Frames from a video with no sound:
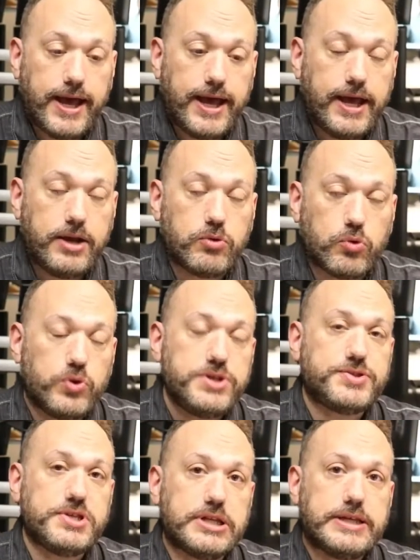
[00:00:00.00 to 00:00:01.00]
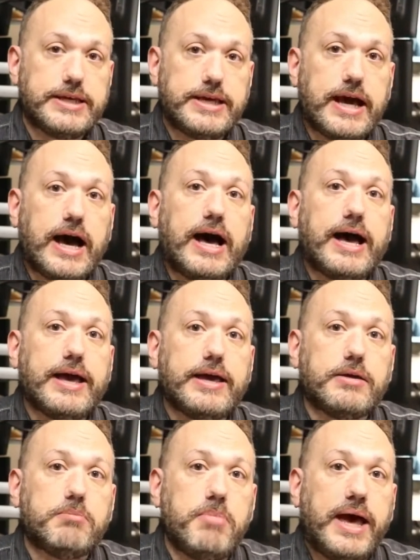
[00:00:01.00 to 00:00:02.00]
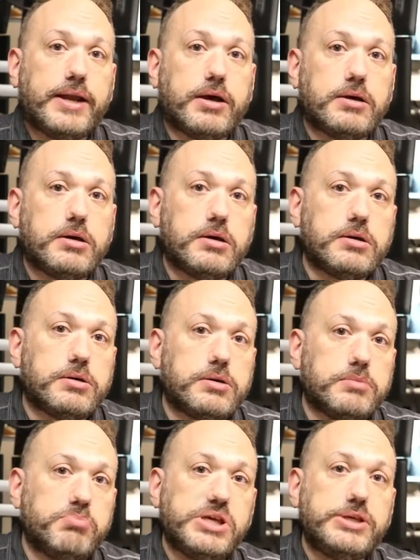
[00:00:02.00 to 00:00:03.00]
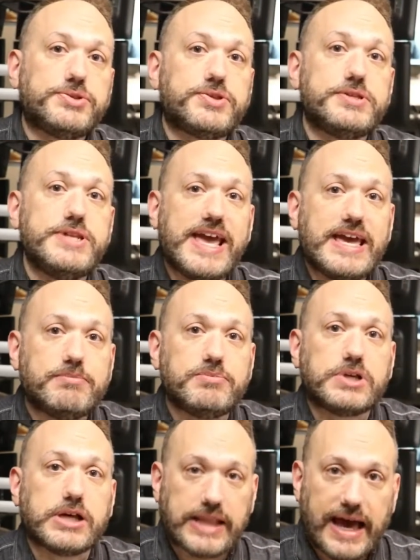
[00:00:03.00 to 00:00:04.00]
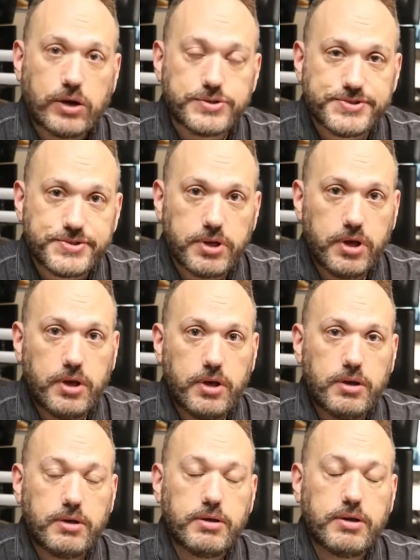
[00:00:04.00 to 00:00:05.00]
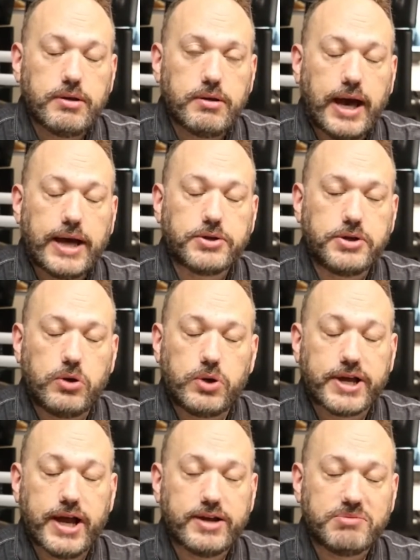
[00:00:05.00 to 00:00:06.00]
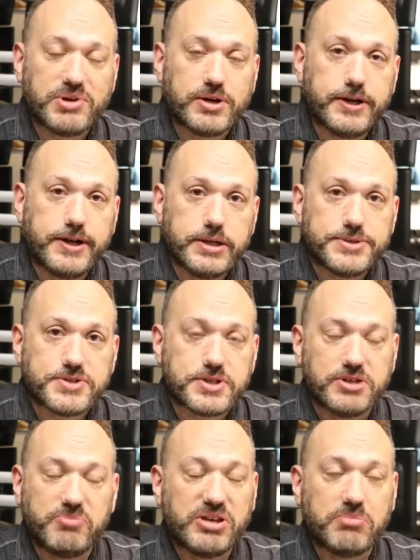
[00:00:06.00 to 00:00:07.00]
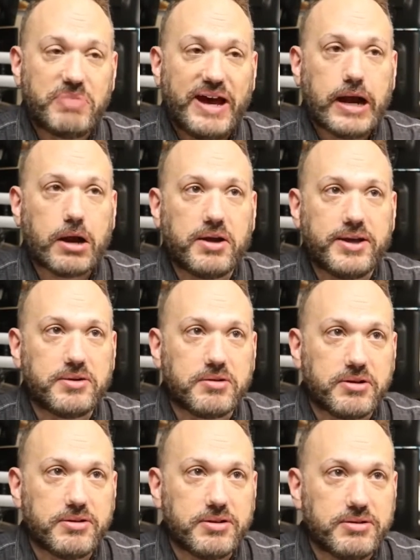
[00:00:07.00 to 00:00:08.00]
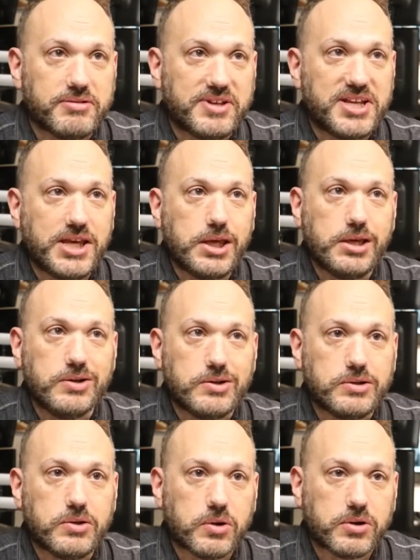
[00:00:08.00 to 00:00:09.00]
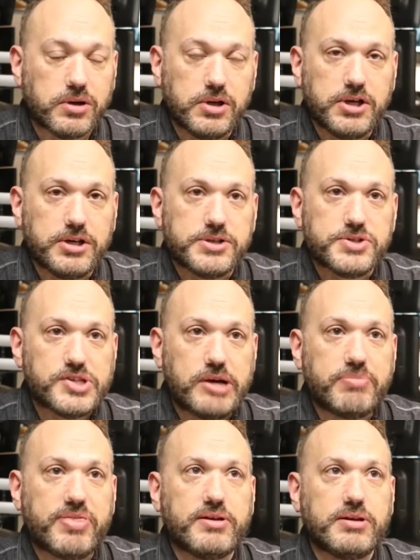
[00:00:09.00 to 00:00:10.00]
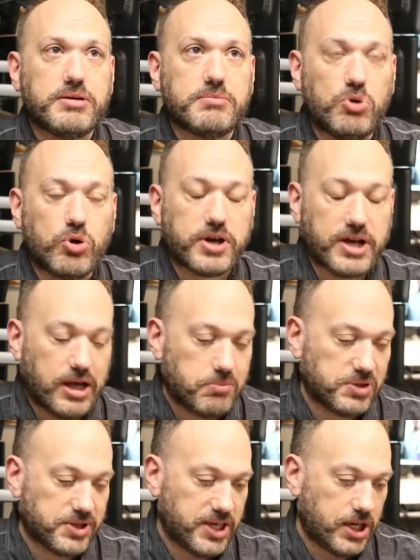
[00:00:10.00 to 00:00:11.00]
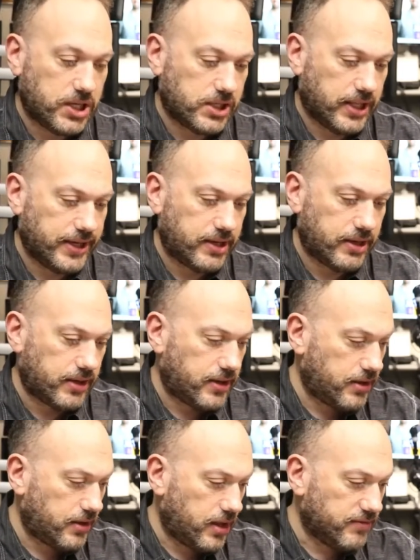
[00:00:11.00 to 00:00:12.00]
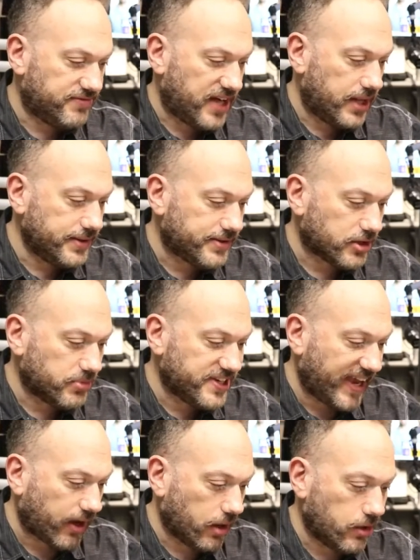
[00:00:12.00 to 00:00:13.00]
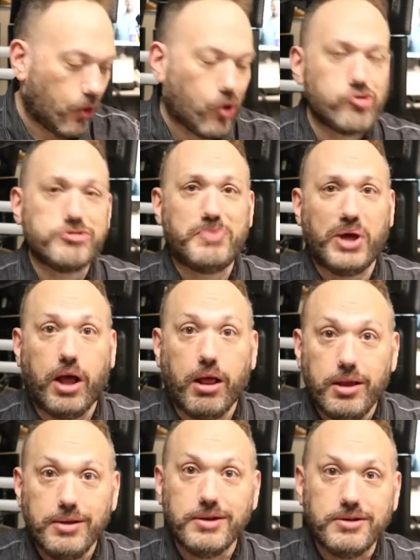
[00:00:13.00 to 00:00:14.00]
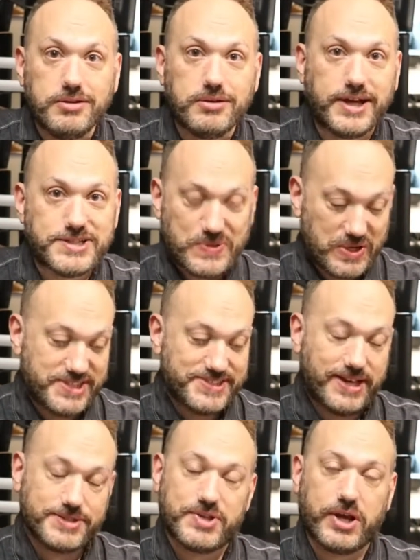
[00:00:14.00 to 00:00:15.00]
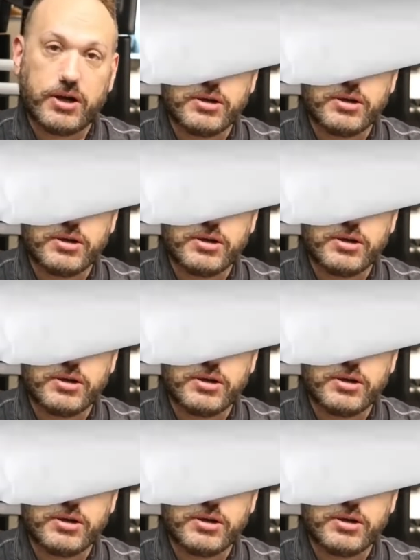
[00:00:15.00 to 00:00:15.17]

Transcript: And recently I met a beast named Klaus. I don't know what kind of bird it is. It could be a parrot or an eagle or something more complicated like a, a von der Decken hornbill. That's what it says here.